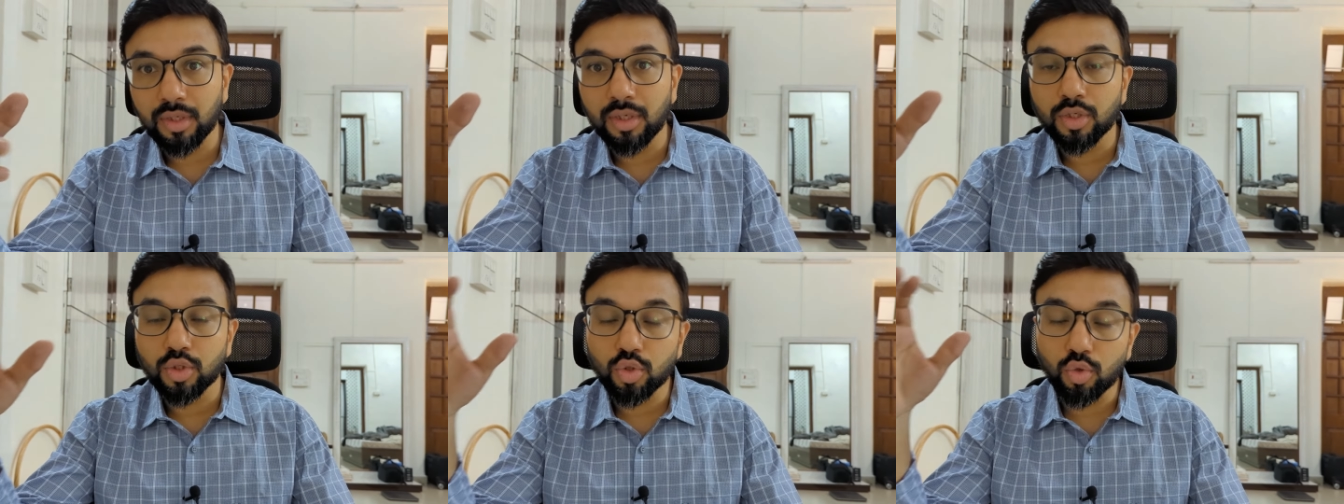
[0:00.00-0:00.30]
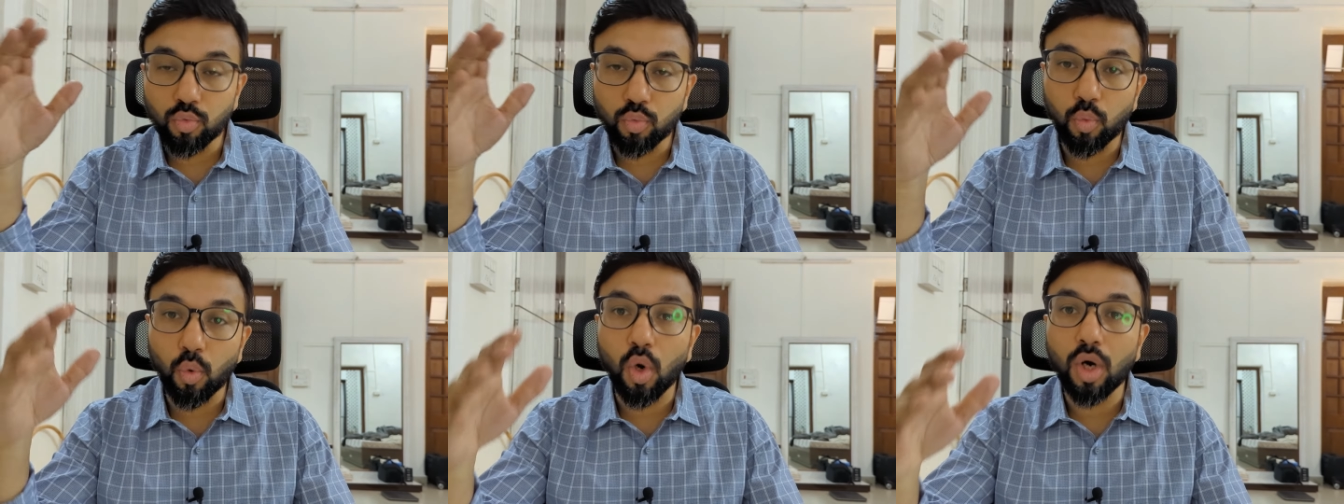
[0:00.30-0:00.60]
So
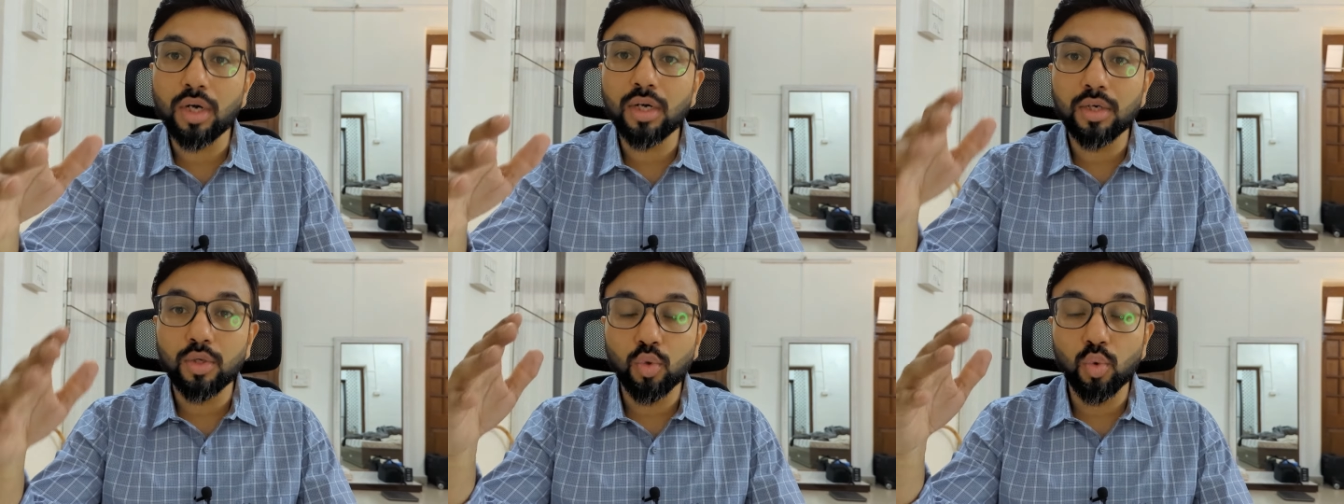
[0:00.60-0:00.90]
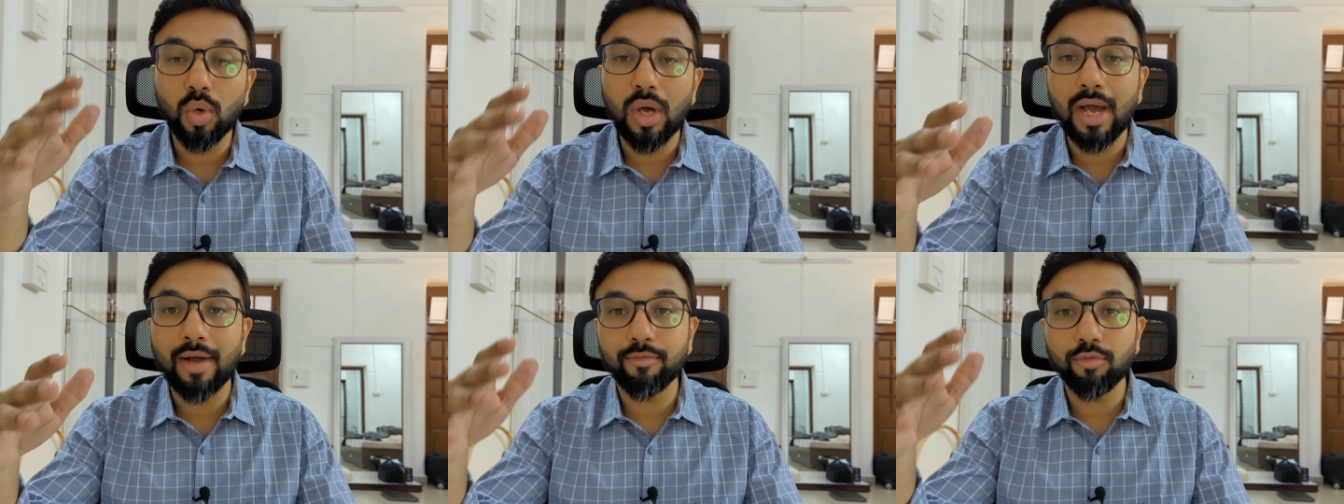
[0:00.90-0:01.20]
what
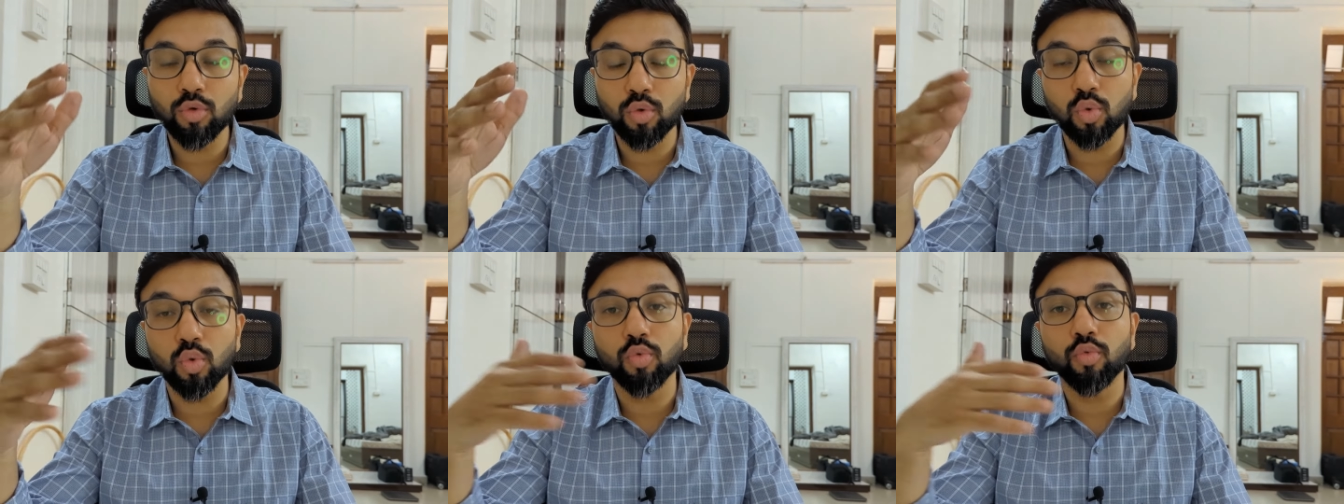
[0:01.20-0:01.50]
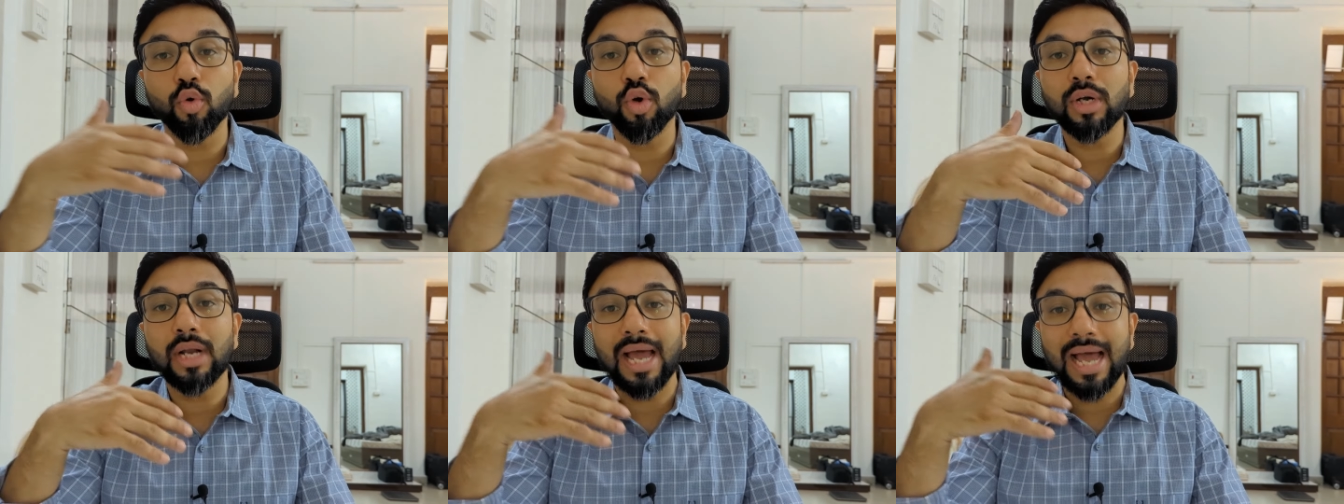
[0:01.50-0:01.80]
you have to do,
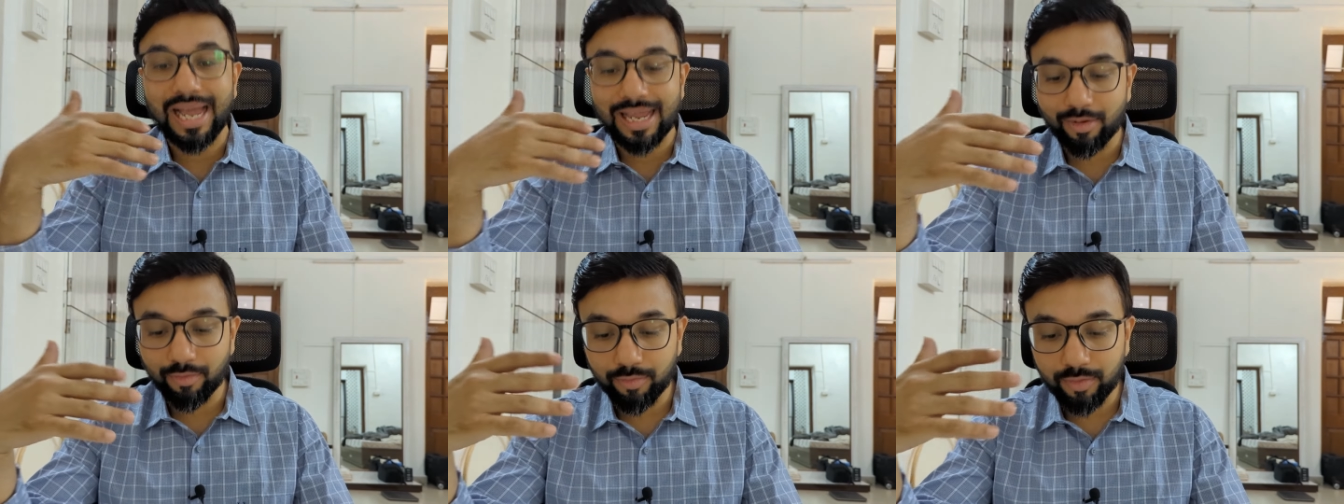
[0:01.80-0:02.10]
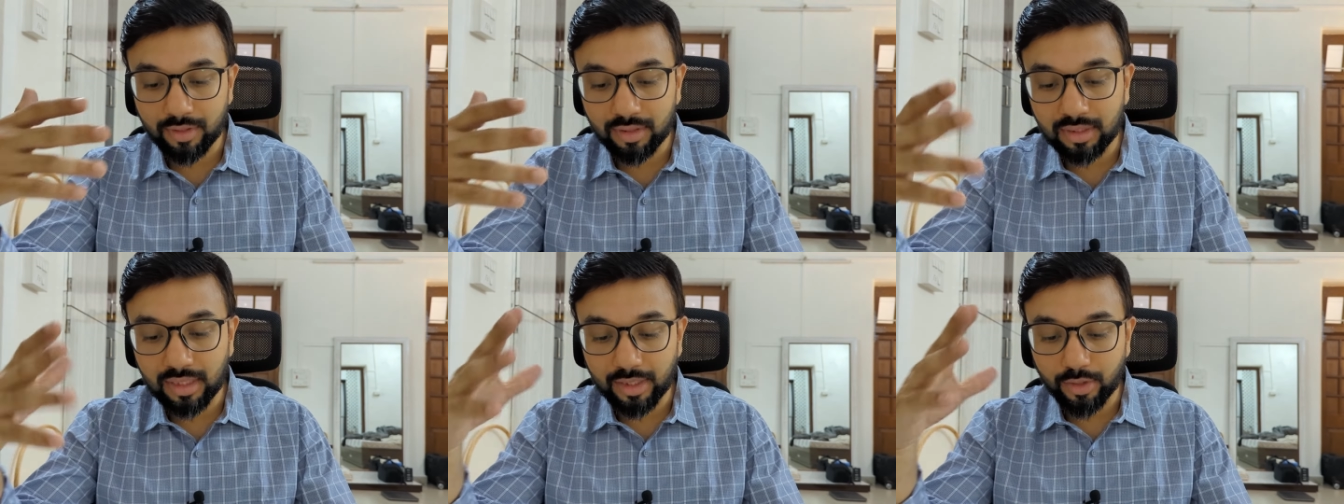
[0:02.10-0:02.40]
what I
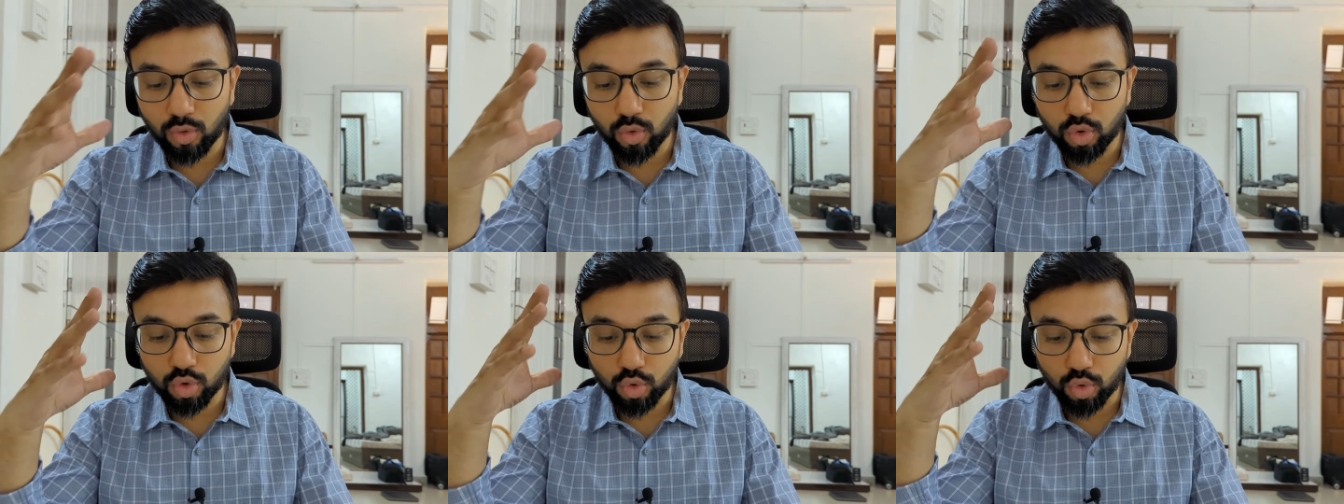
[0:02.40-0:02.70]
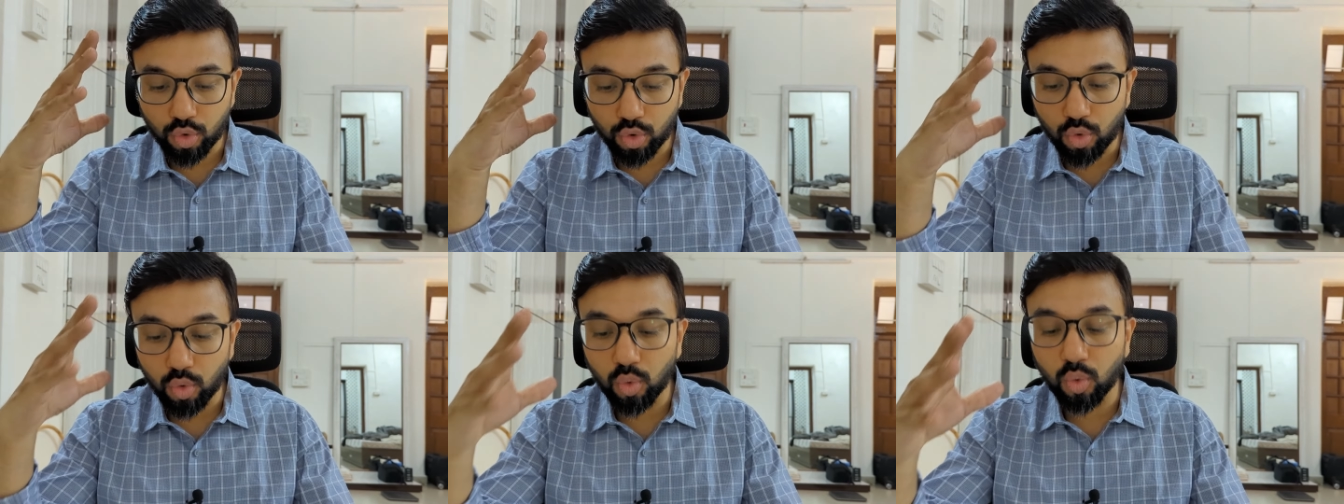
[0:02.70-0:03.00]
feel that you
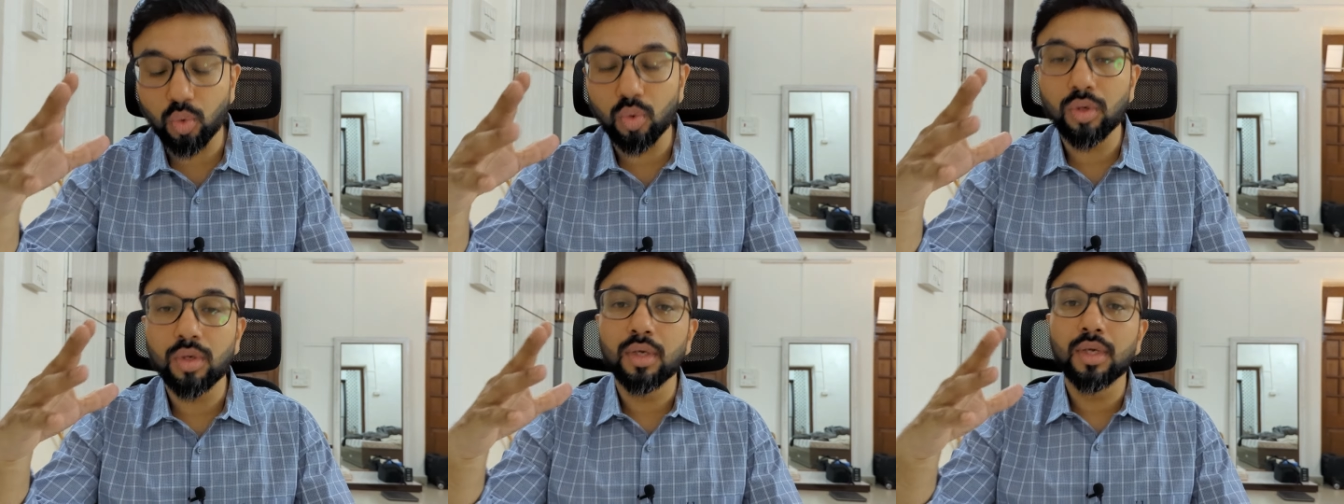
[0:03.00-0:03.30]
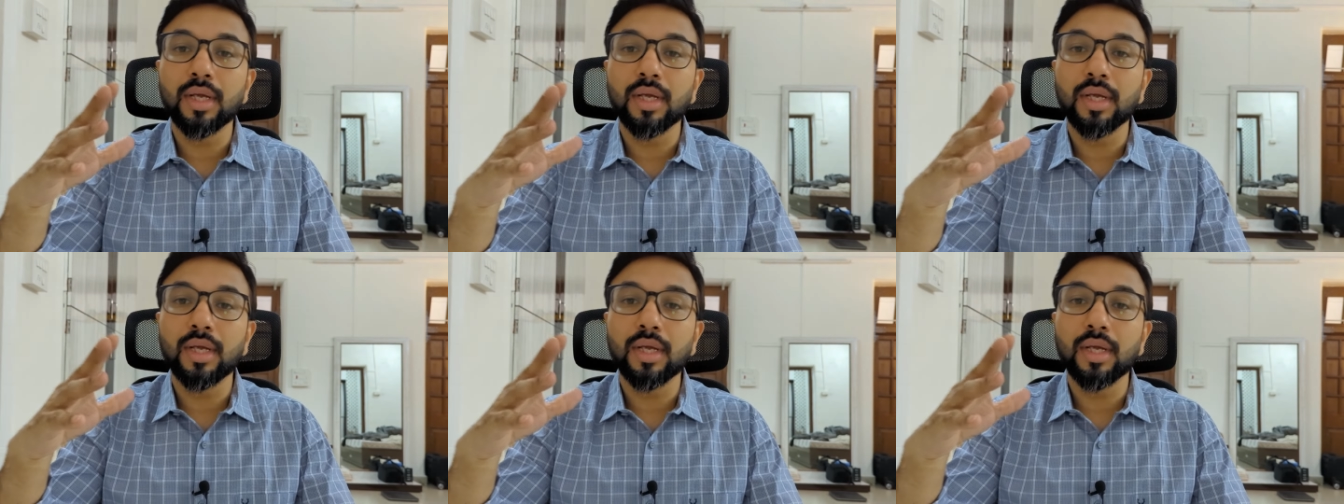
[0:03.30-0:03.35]
should do